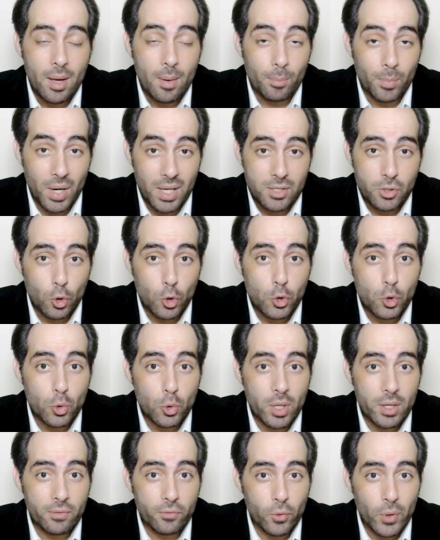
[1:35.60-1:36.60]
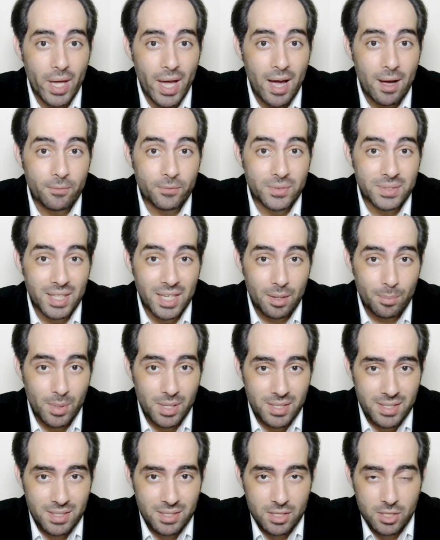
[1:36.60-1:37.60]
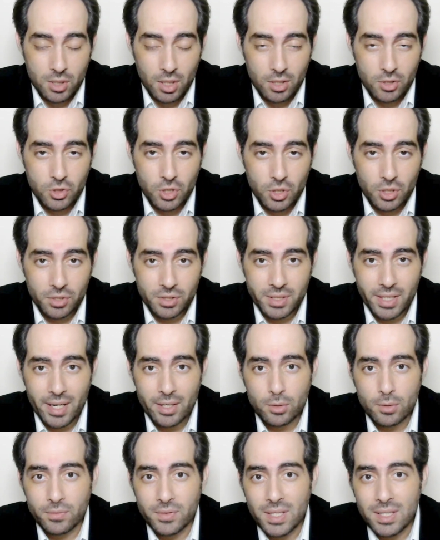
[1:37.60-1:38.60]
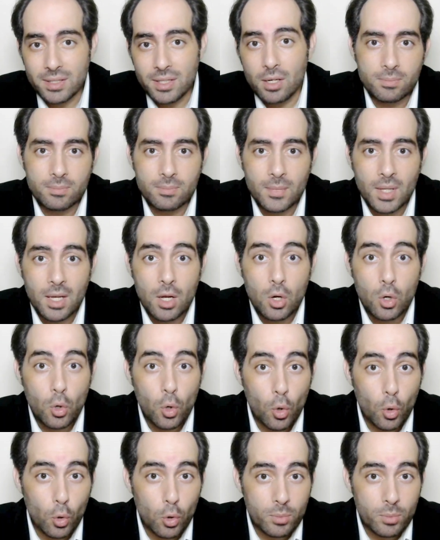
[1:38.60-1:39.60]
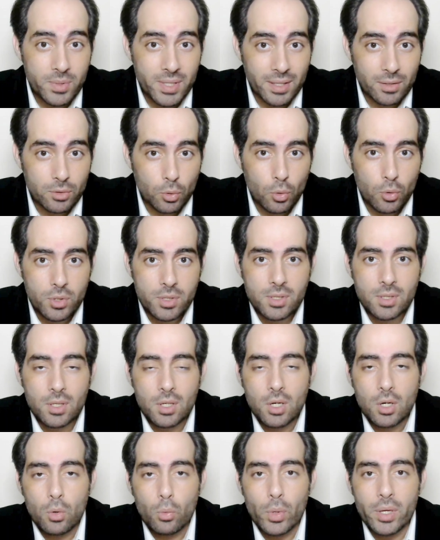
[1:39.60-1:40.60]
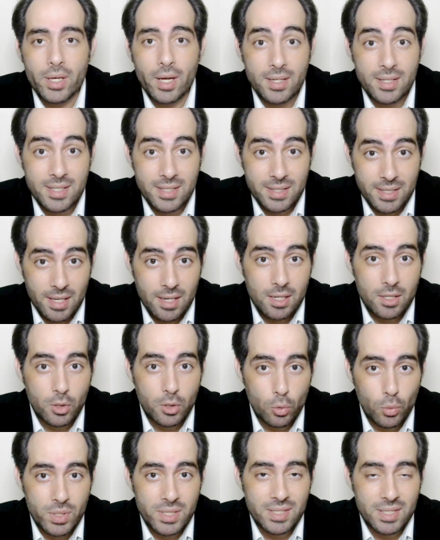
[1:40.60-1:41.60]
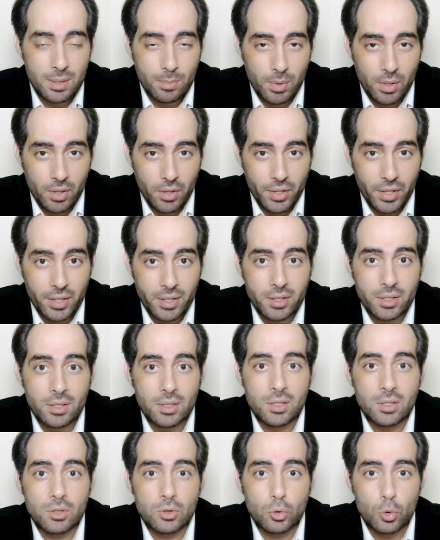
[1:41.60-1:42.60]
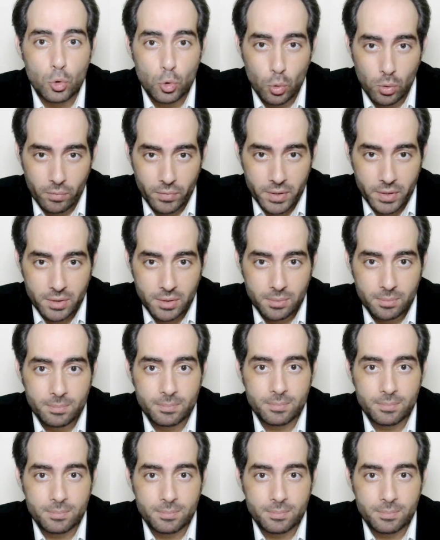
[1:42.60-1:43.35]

Plus also if we have tables, structured kind of data, columns and rows, we can still use deep learning to solve it.